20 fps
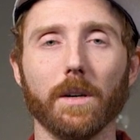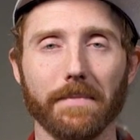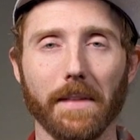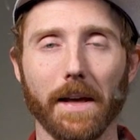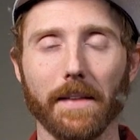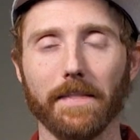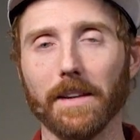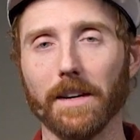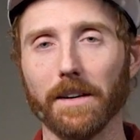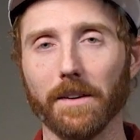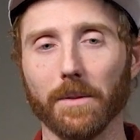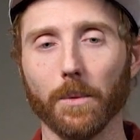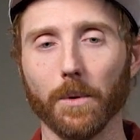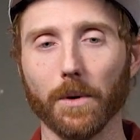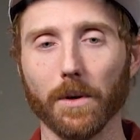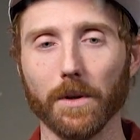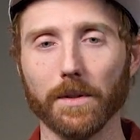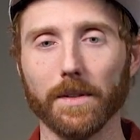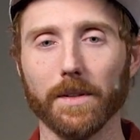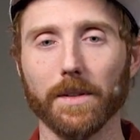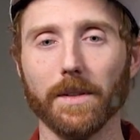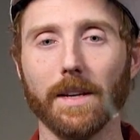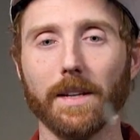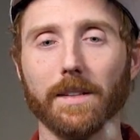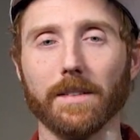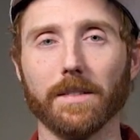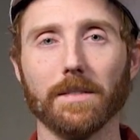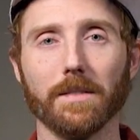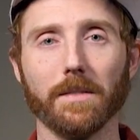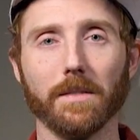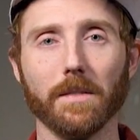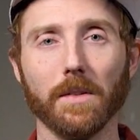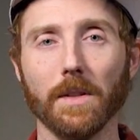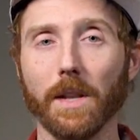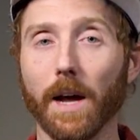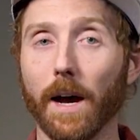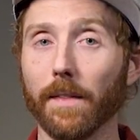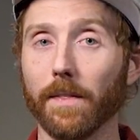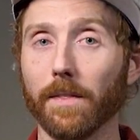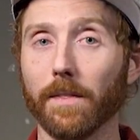Not the end of the world. It's
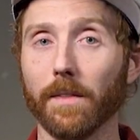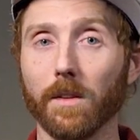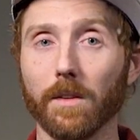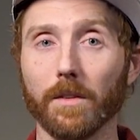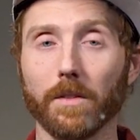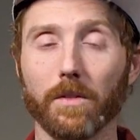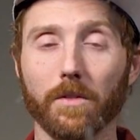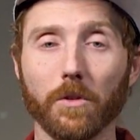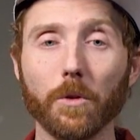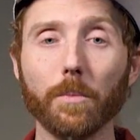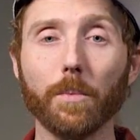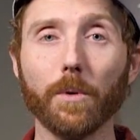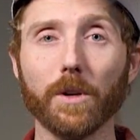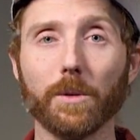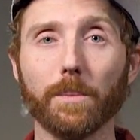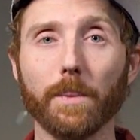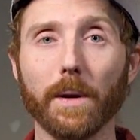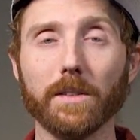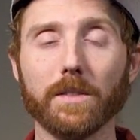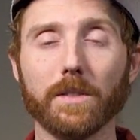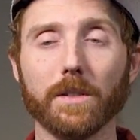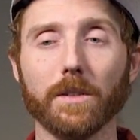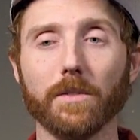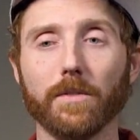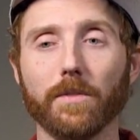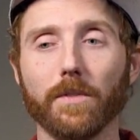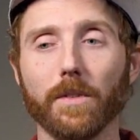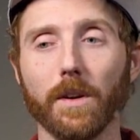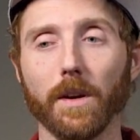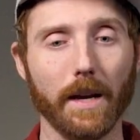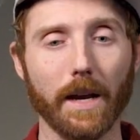not super expensive,